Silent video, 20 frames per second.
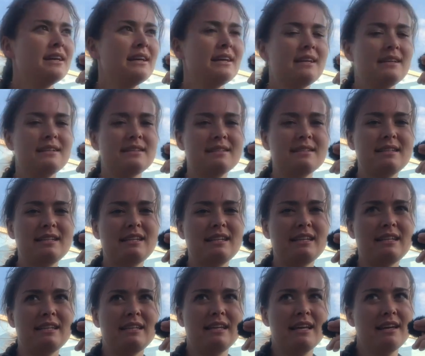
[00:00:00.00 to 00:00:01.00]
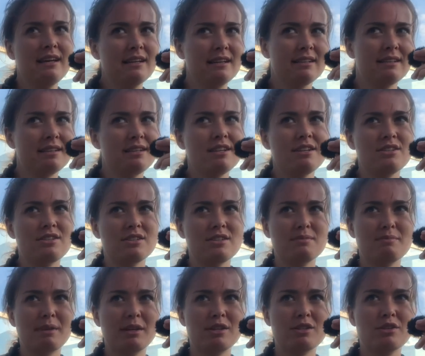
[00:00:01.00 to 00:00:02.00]
And yeah, just
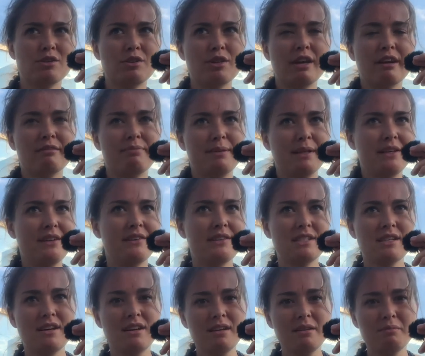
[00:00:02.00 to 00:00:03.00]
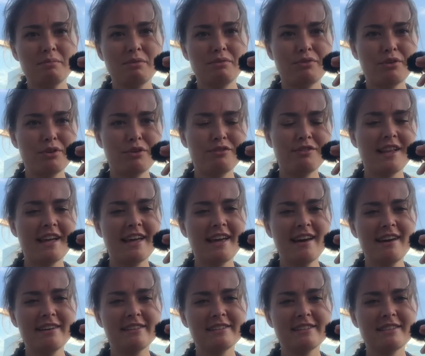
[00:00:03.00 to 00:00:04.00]
make sure you have plenty of time before you fly
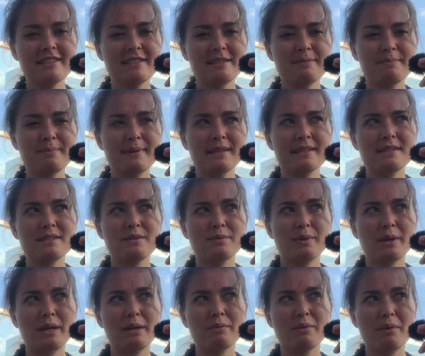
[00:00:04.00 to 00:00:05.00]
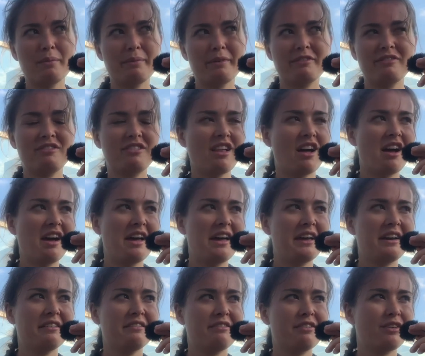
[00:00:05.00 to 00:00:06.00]
out. But we won't be
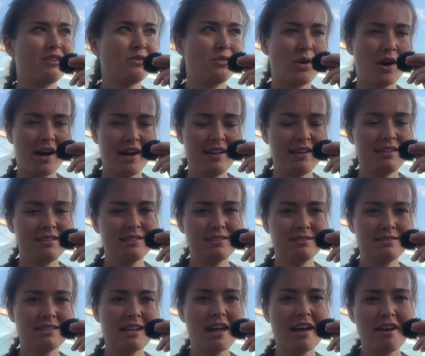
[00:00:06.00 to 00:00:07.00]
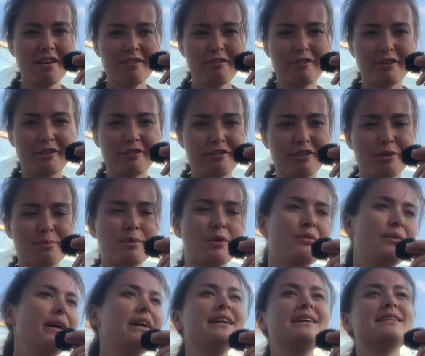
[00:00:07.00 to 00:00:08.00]
flying for a while now, for a few more
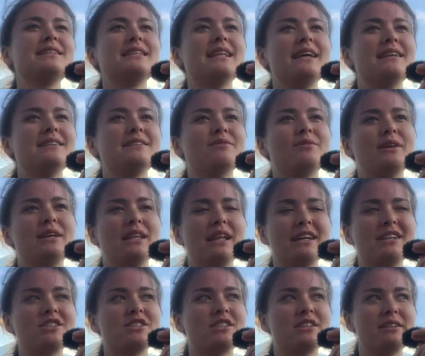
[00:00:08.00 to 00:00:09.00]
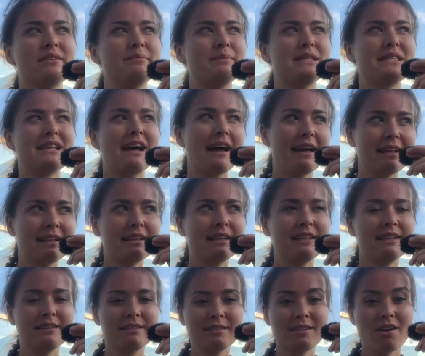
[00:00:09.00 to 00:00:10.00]
weeks. We're just going to be
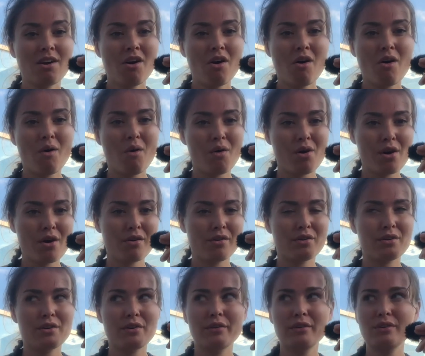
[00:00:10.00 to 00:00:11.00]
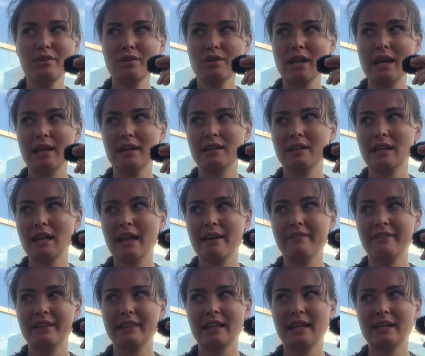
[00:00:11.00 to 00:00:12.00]
cycling on and on and on and
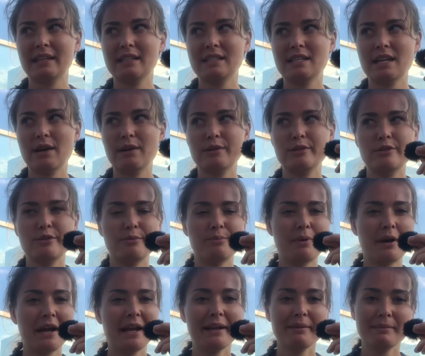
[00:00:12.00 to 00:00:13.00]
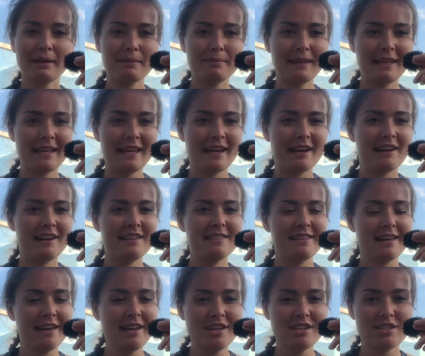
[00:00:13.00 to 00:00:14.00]
having like a day or two break maybe here and
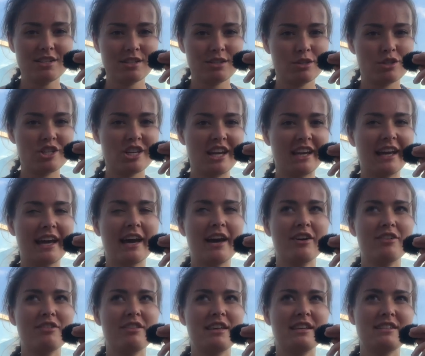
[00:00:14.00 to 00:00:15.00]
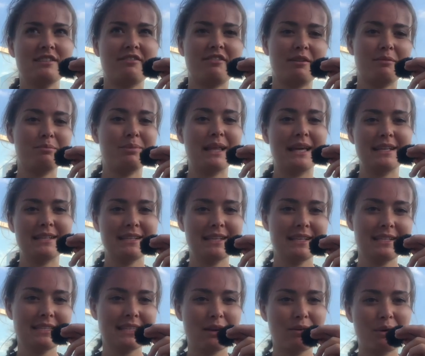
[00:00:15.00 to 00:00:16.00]
there just to check out the different
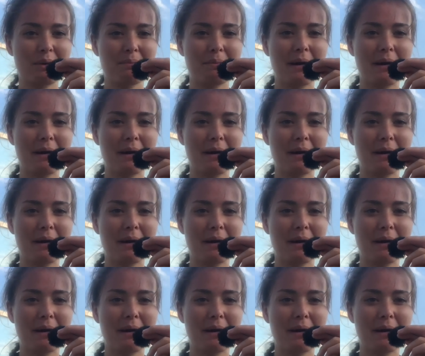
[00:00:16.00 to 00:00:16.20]
places that we're